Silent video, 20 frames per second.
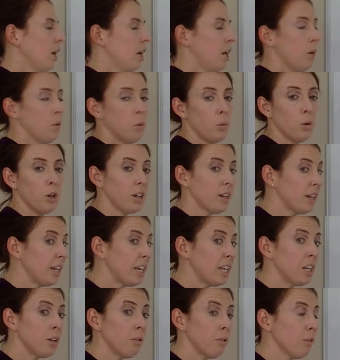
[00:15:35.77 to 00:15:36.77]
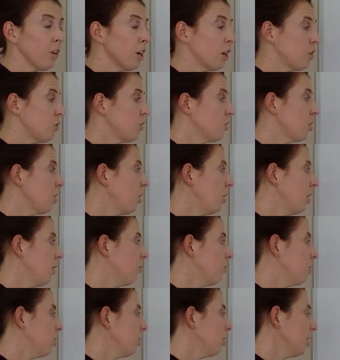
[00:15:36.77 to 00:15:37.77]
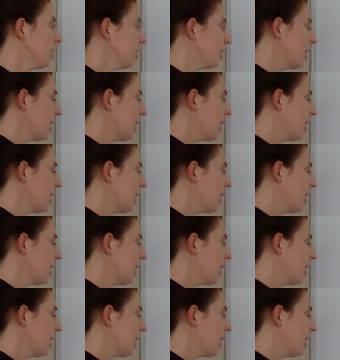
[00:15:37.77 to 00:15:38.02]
It would work again in reverse. So if we're looking